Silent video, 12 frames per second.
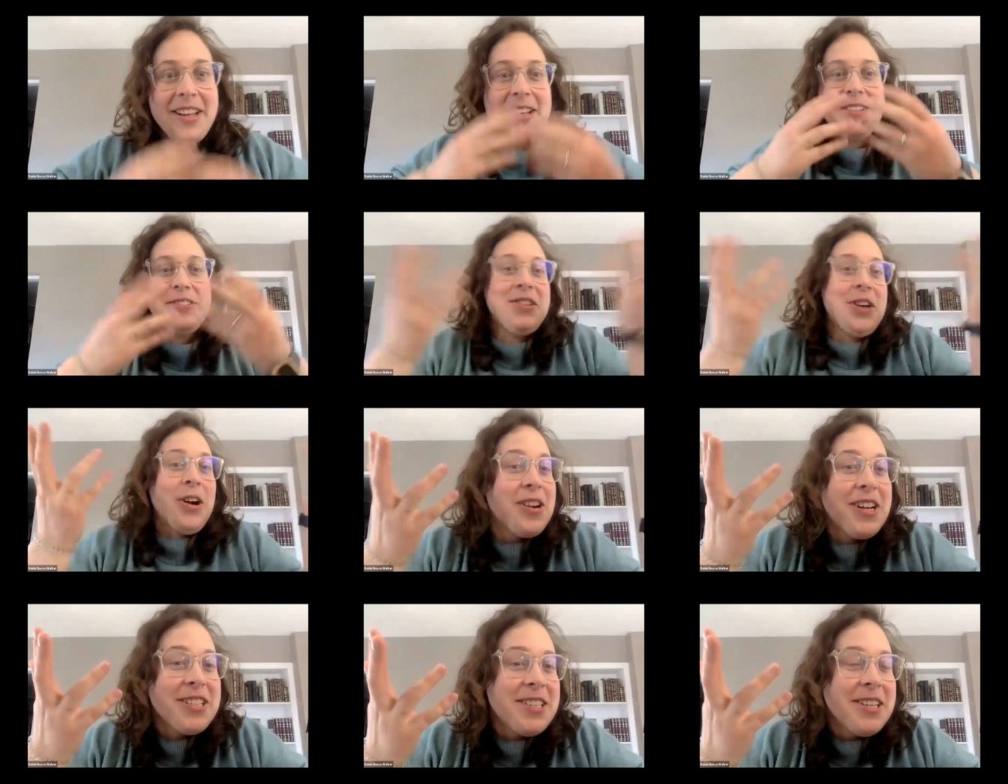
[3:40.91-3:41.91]
Like
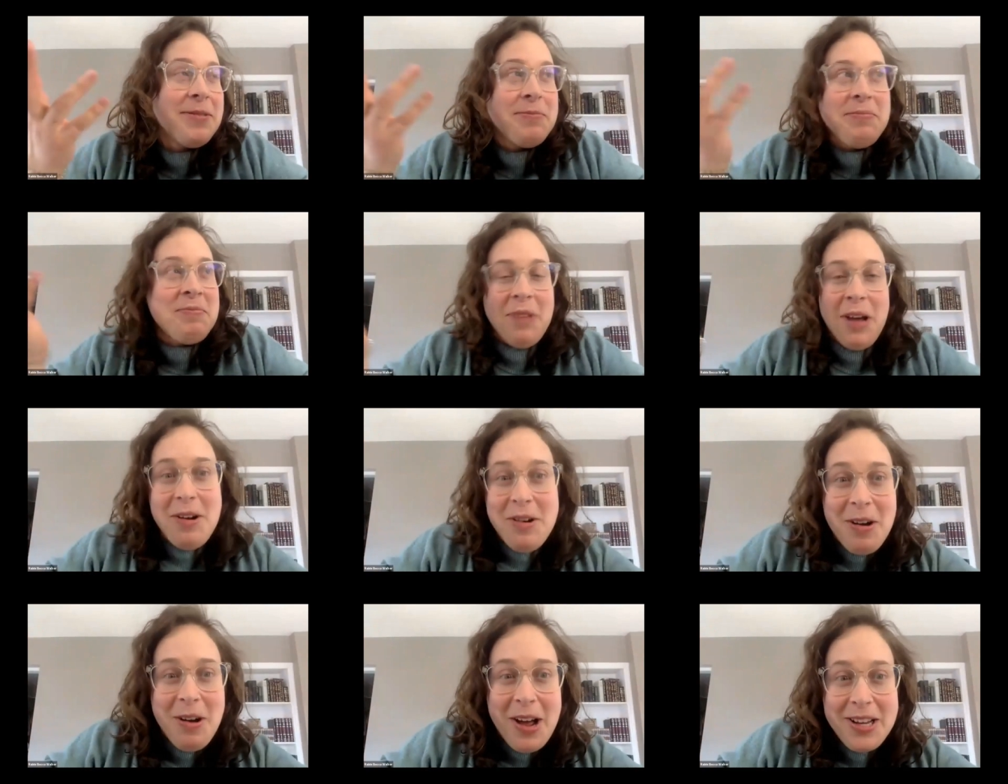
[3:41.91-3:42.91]
darkness, I don't
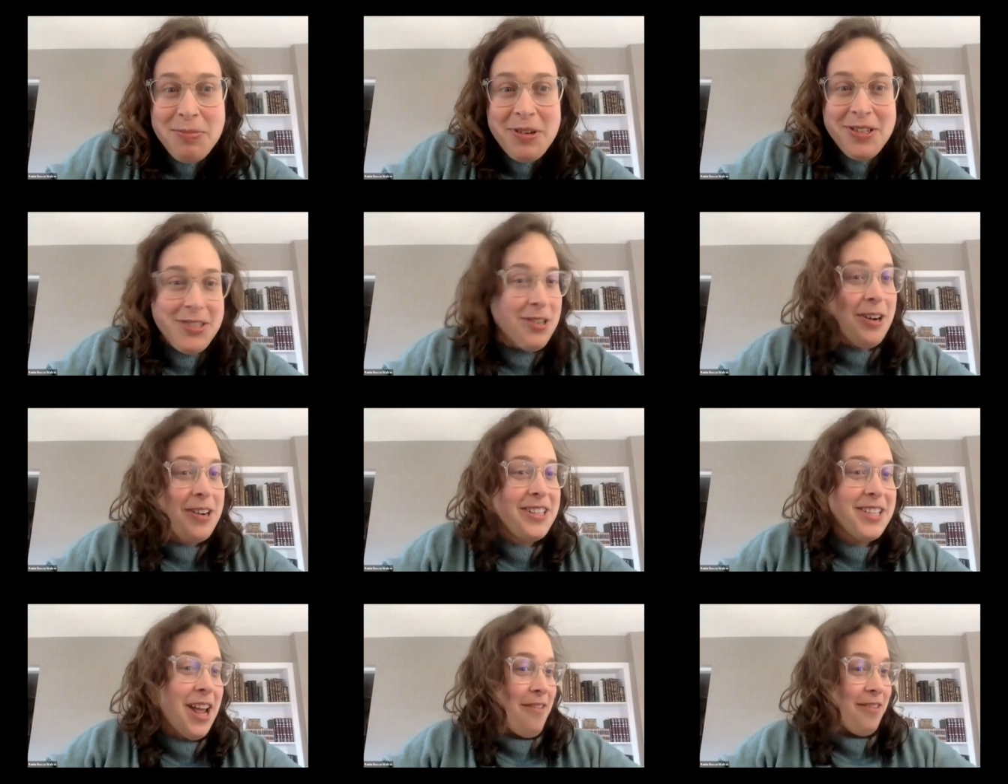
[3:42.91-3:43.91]
know. I experience
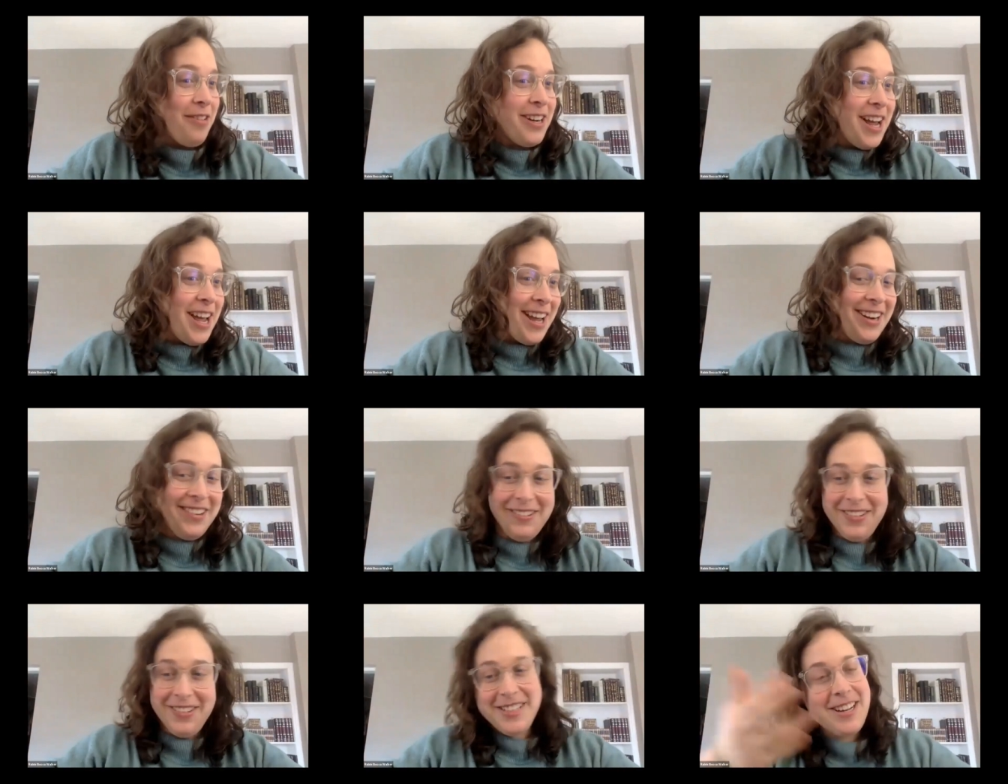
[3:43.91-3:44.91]
darkness every night
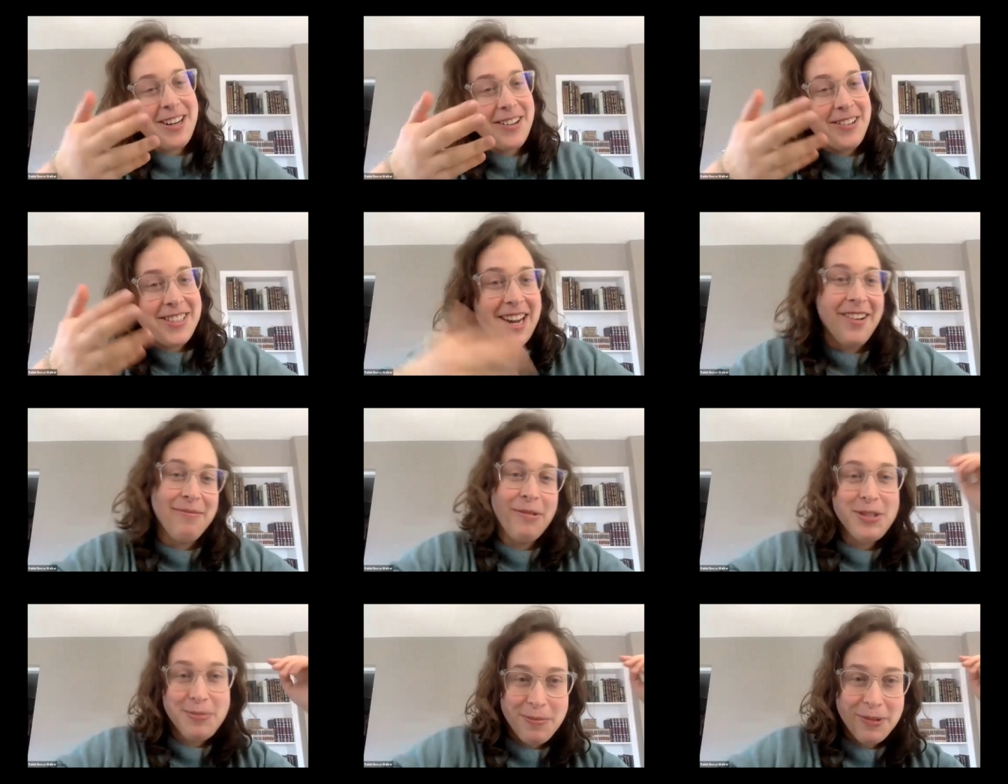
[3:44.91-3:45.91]
when the sun goes down.
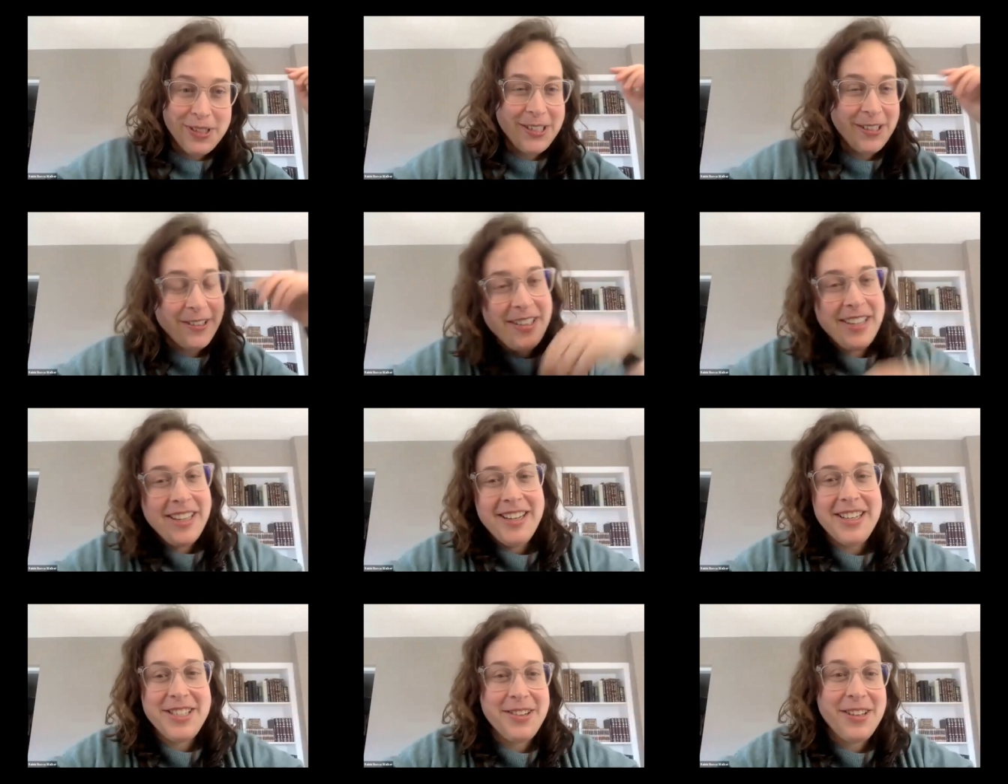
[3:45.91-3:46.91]
Most people do,
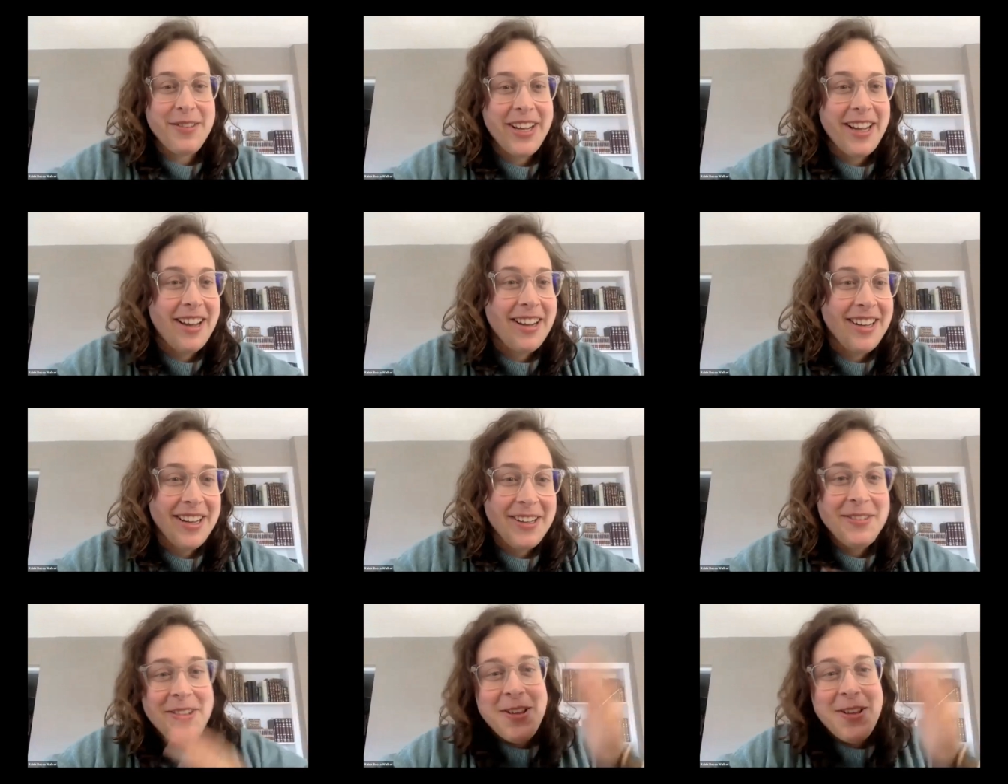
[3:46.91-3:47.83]
unless you're living on like